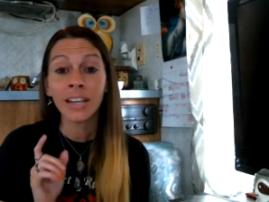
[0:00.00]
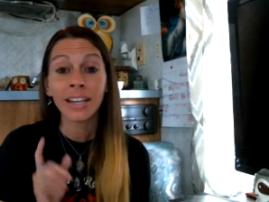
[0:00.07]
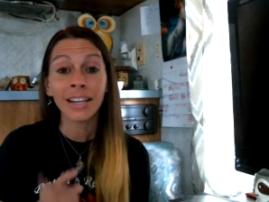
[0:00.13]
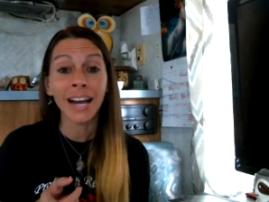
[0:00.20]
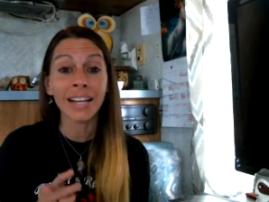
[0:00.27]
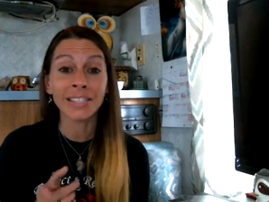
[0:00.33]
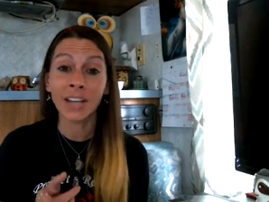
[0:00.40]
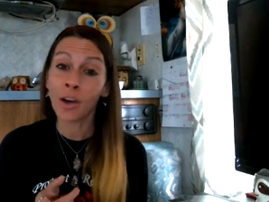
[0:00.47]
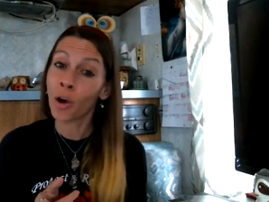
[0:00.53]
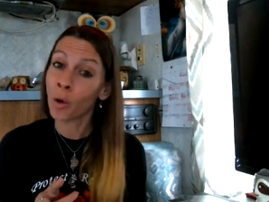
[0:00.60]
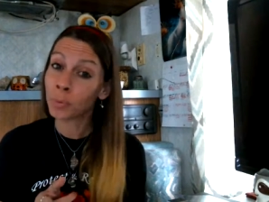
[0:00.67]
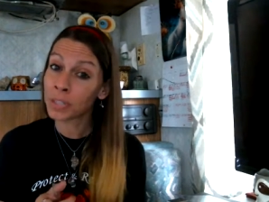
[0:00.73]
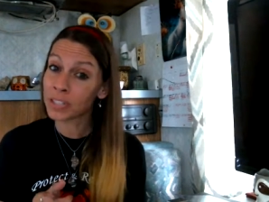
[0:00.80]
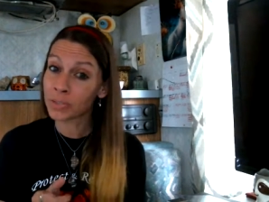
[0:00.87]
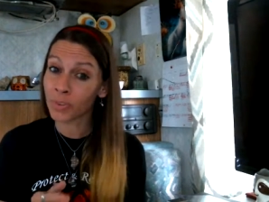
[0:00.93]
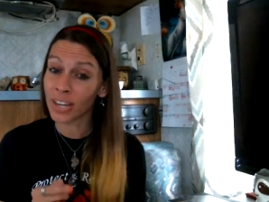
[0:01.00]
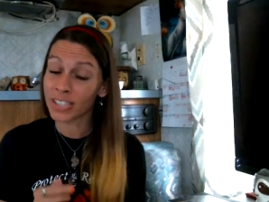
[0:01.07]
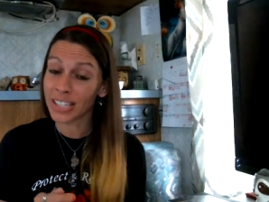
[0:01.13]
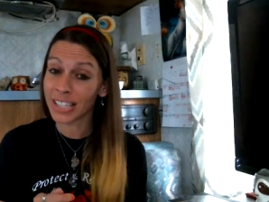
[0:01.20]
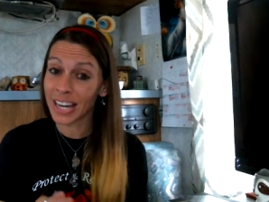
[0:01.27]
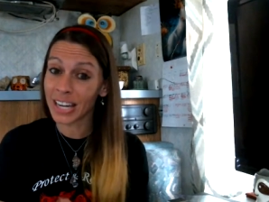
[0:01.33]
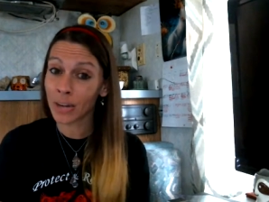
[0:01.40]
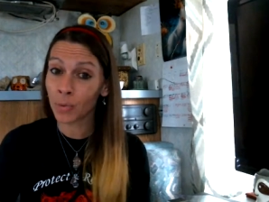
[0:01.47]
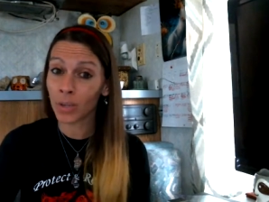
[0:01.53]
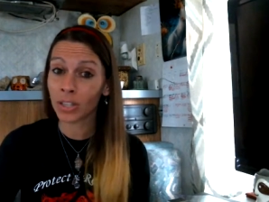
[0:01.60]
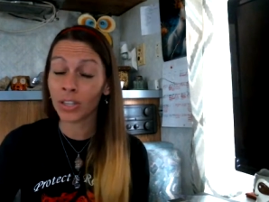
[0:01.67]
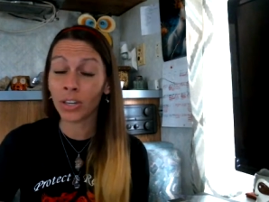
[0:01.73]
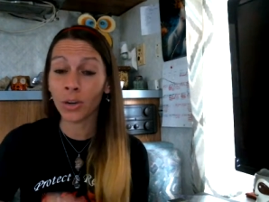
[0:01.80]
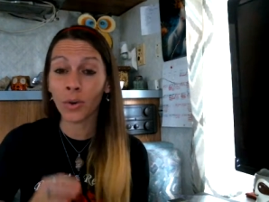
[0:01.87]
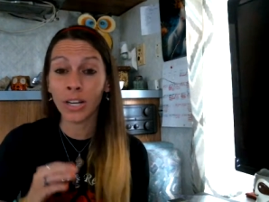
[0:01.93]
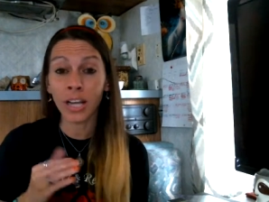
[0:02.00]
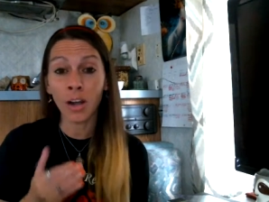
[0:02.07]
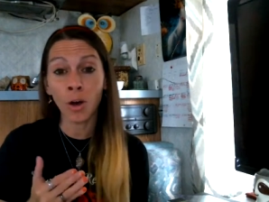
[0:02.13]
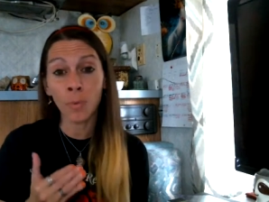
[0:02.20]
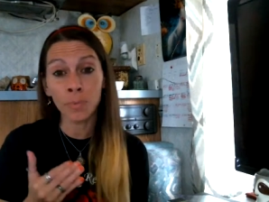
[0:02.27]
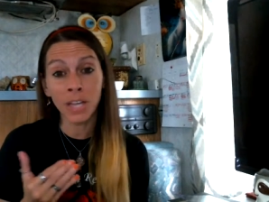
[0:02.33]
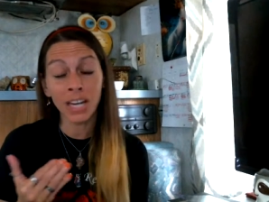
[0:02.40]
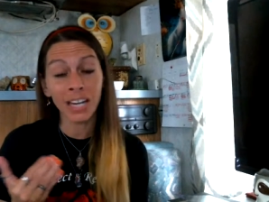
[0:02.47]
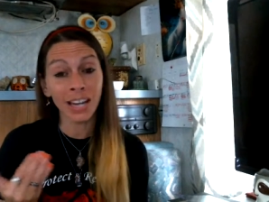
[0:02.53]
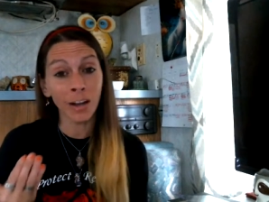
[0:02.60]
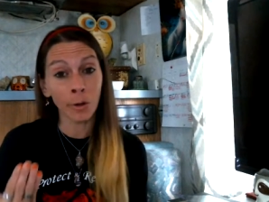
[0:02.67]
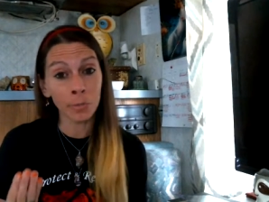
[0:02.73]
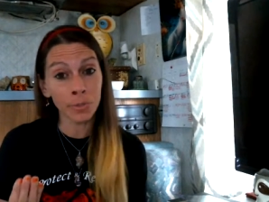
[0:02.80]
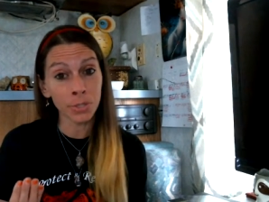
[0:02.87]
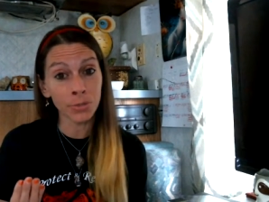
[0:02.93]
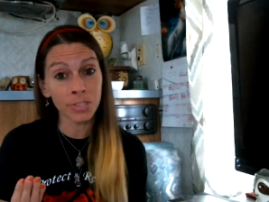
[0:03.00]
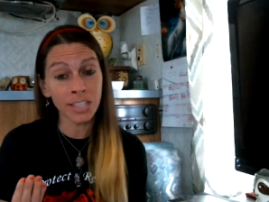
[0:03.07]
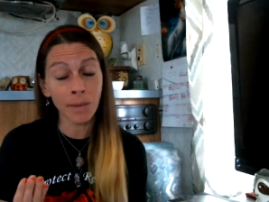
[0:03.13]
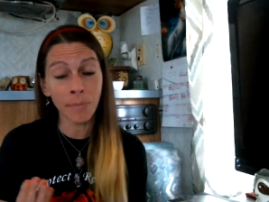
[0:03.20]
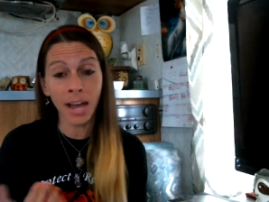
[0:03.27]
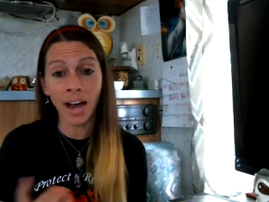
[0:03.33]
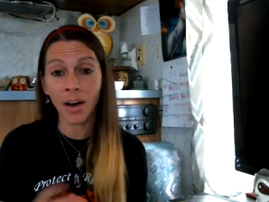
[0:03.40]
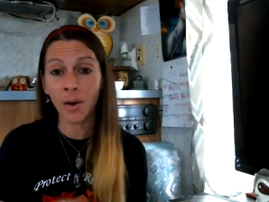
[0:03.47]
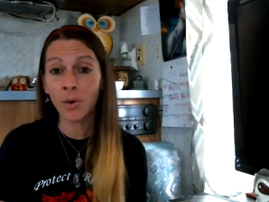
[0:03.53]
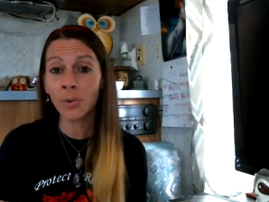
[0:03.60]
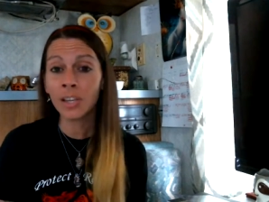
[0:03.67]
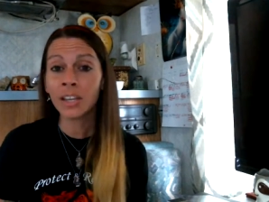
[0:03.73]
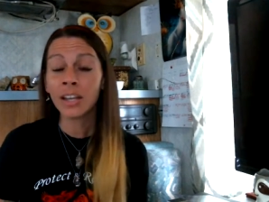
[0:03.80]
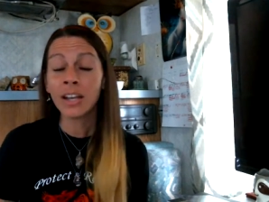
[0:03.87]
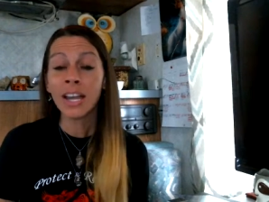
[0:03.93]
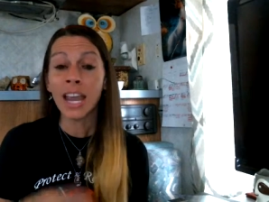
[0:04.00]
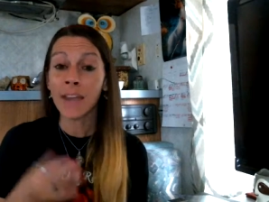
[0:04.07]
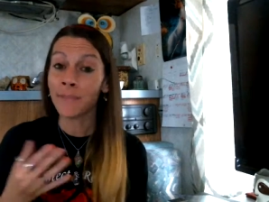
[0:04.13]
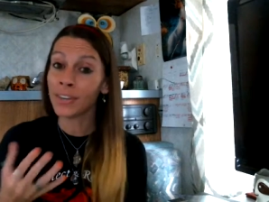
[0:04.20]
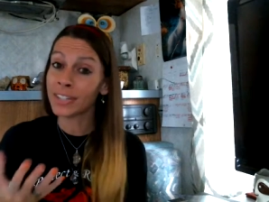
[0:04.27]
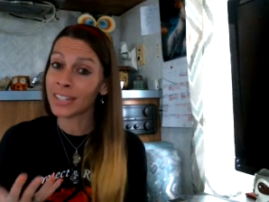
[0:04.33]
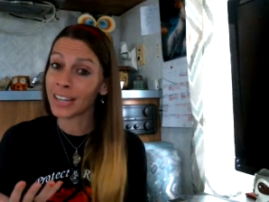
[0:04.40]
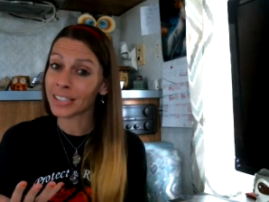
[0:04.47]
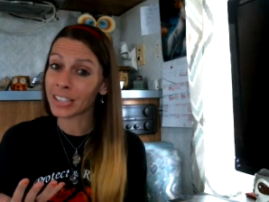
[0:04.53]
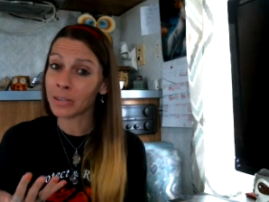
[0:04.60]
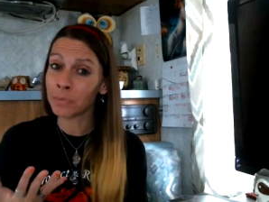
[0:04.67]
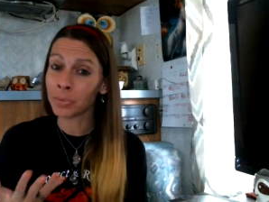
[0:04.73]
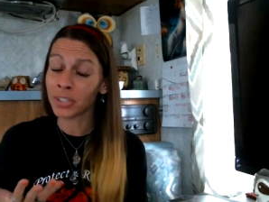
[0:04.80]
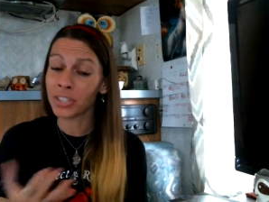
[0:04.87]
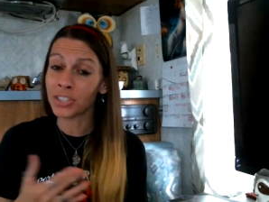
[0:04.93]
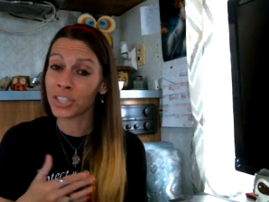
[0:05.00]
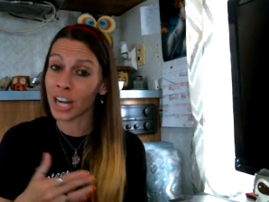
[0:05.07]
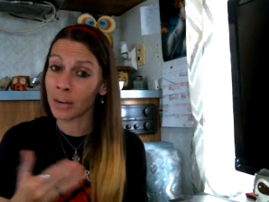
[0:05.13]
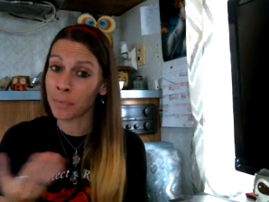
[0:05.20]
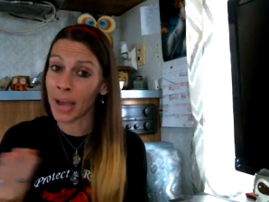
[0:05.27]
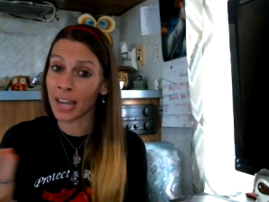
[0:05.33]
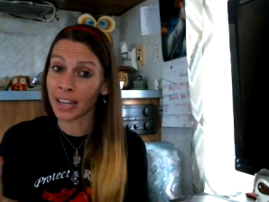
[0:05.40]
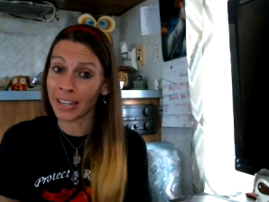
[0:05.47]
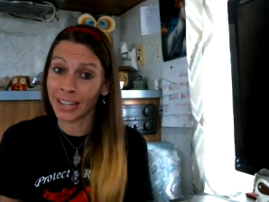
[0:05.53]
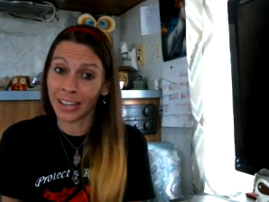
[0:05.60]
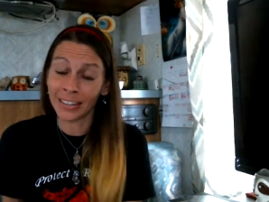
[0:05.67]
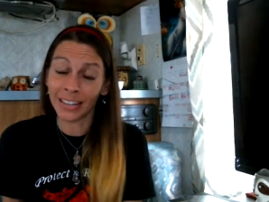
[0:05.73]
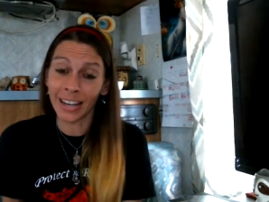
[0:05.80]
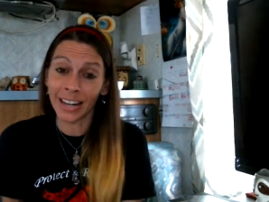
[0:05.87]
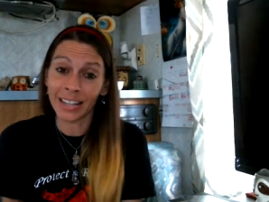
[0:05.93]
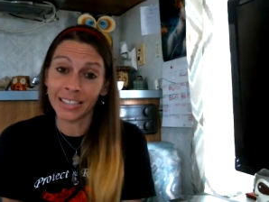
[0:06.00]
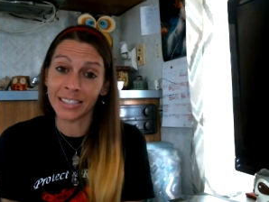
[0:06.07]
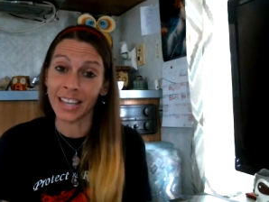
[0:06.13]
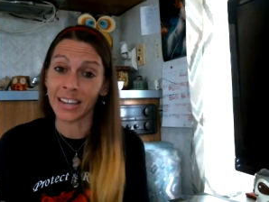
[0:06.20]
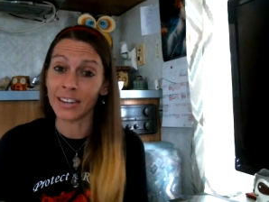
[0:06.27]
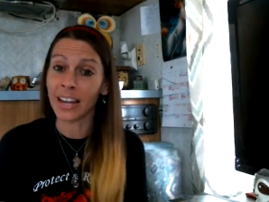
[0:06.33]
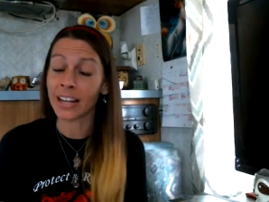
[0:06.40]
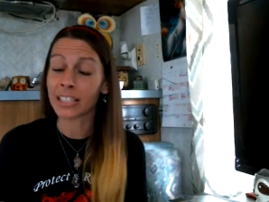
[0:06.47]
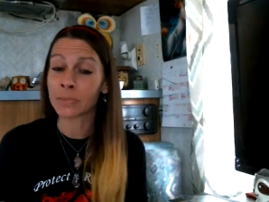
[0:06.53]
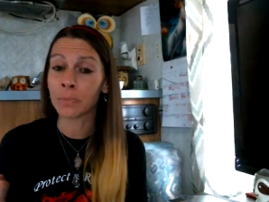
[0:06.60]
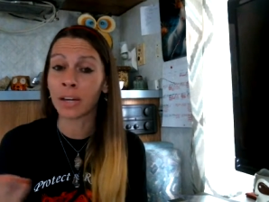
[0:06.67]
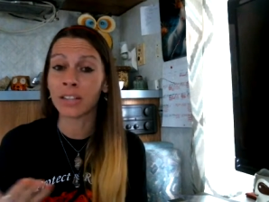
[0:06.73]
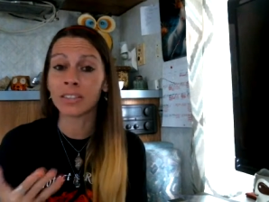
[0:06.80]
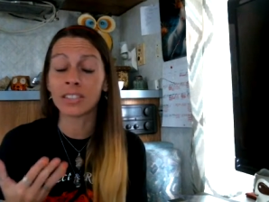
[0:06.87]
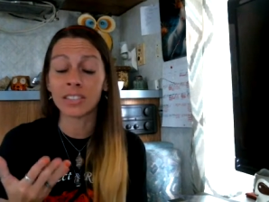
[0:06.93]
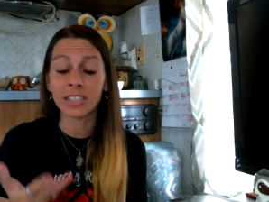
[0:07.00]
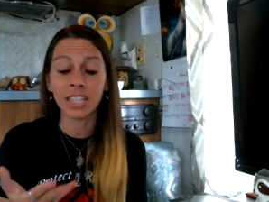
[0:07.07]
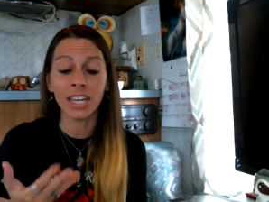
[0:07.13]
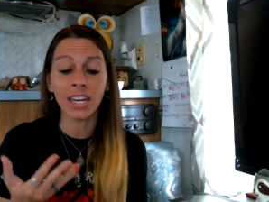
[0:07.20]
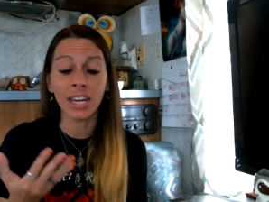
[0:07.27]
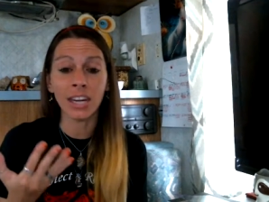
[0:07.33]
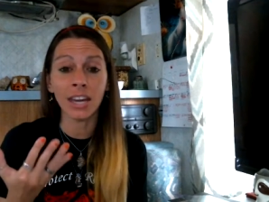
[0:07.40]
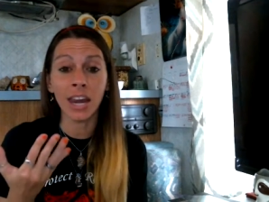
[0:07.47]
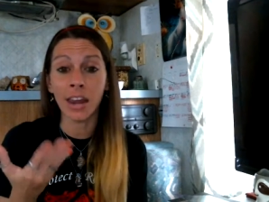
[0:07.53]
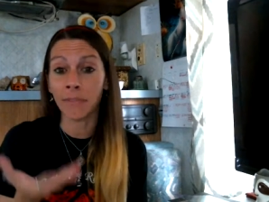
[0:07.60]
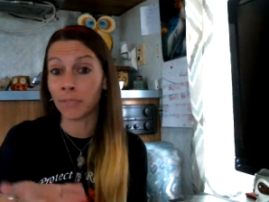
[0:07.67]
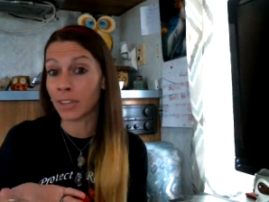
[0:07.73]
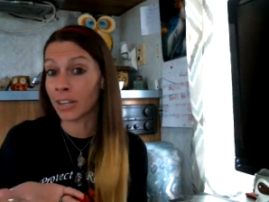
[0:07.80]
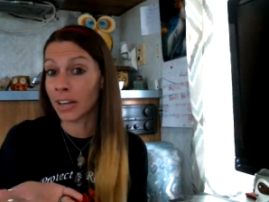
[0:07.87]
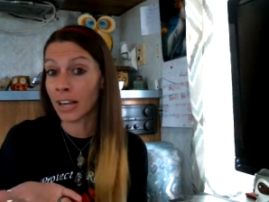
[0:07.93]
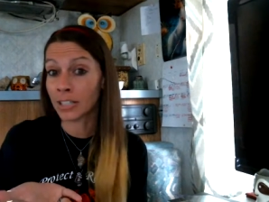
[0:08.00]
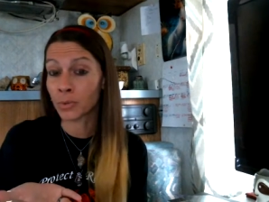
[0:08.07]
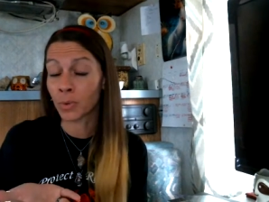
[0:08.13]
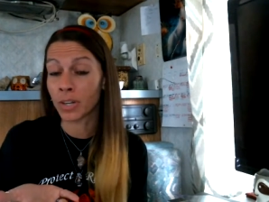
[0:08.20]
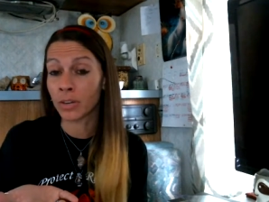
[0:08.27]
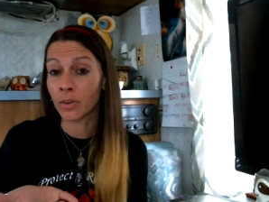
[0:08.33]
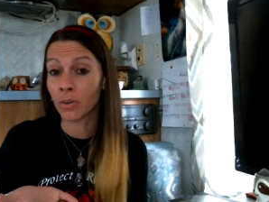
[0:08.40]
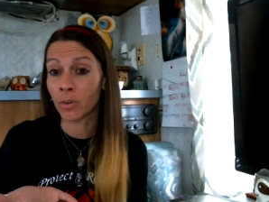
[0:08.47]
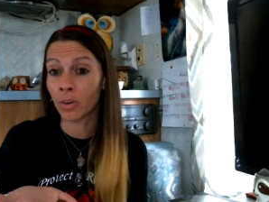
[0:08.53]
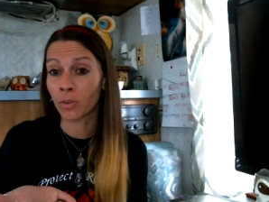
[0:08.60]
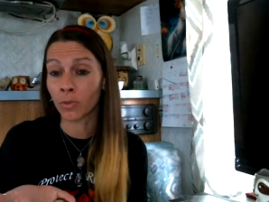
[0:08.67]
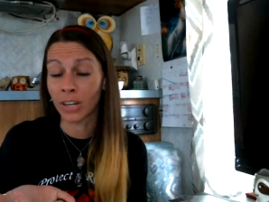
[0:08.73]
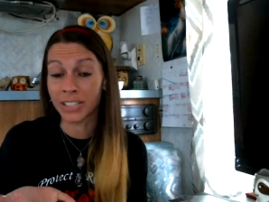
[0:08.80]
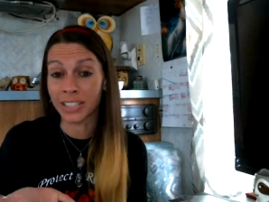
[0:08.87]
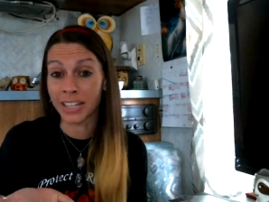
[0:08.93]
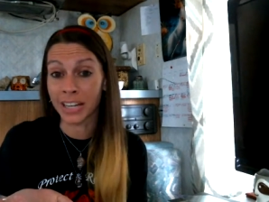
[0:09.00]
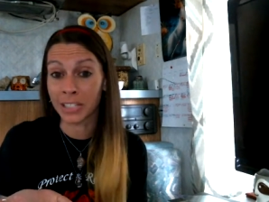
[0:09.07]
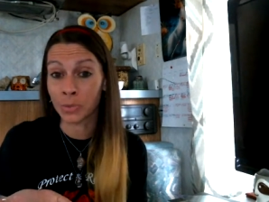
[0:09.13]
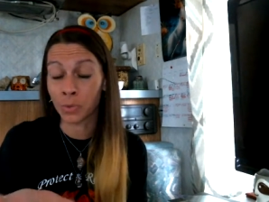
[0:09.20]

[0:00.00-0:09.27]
Guys, I hope this resonated with you, and I hope that it helps you somehow. If it doesn't, please check back again, like I said, next month to see if the next one resonates